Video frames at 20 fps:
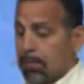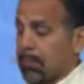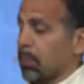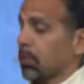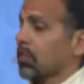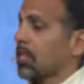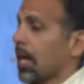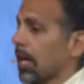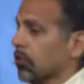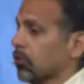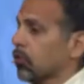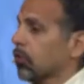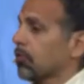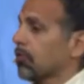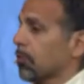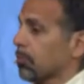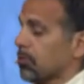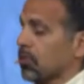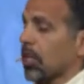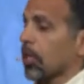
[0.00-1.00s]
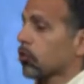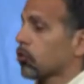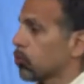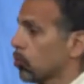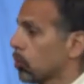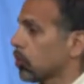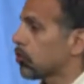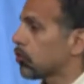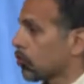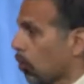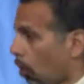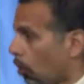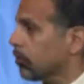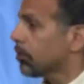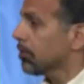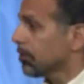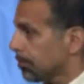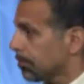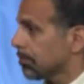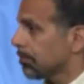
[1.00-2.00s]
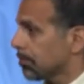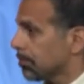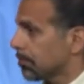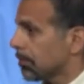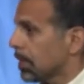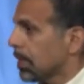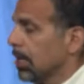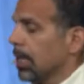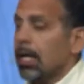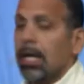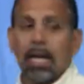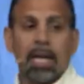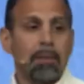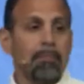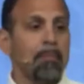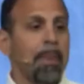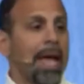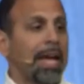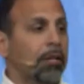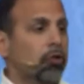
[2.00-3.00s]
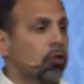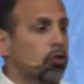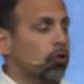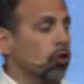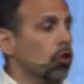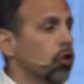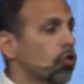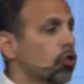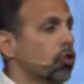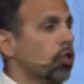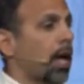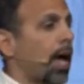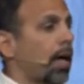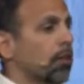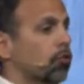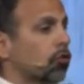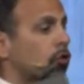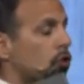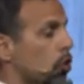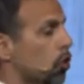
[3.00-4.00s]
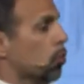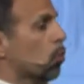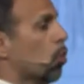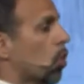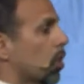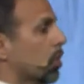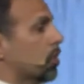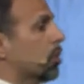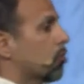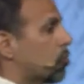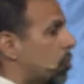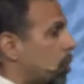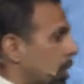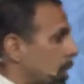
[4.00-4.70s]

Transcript: protects her from sexual assault. He makes sure she has good work that she